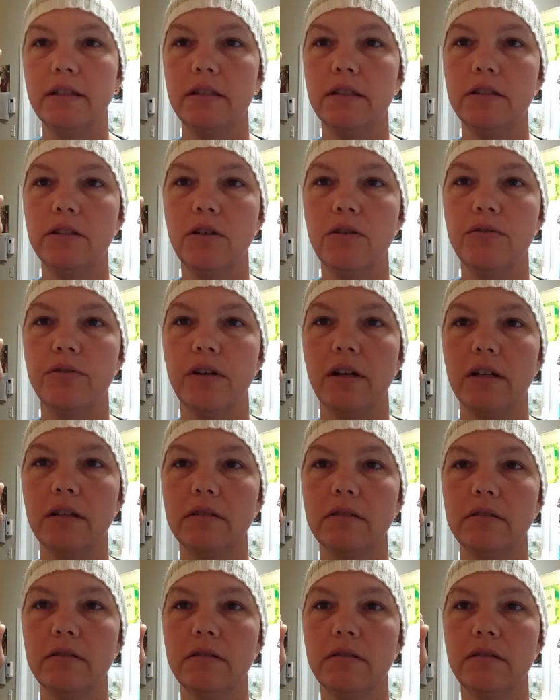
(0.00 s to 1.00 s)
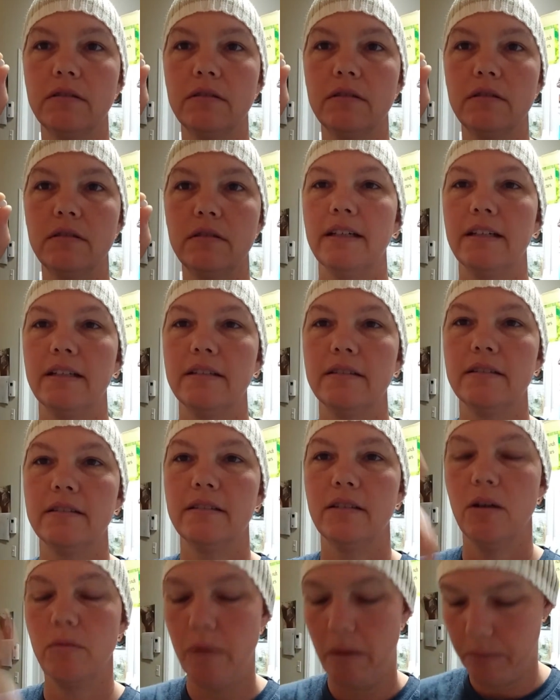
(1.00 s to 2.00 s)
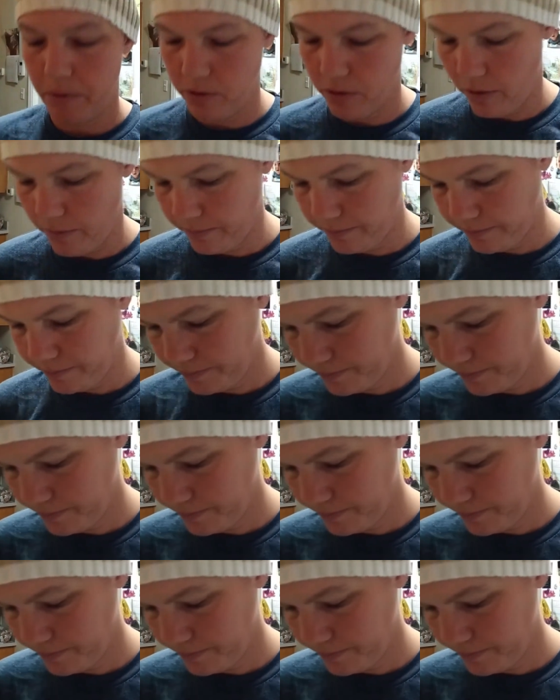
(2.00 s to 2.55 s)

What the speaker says: That's the Zofran and omeprazole.